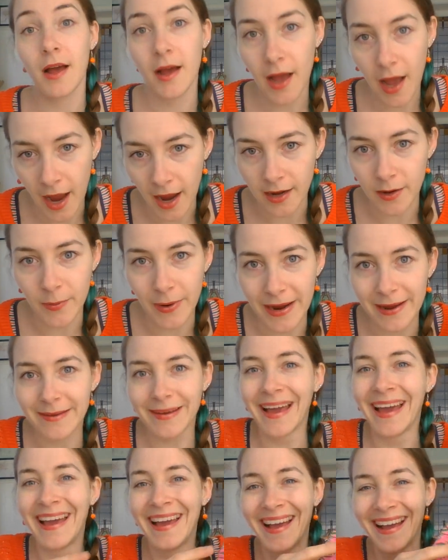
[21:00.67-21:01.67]
Anyway,
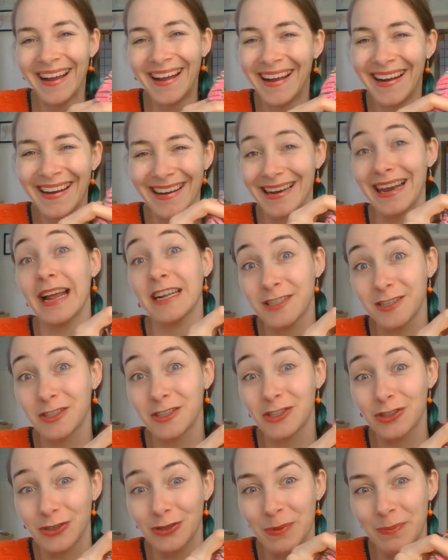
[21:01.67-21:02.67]
let's not
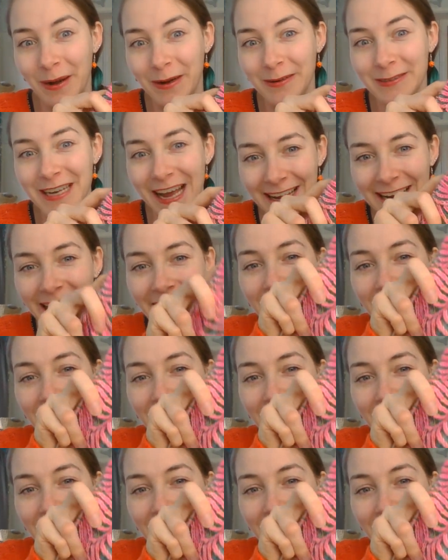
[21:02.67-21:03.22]
talk about that.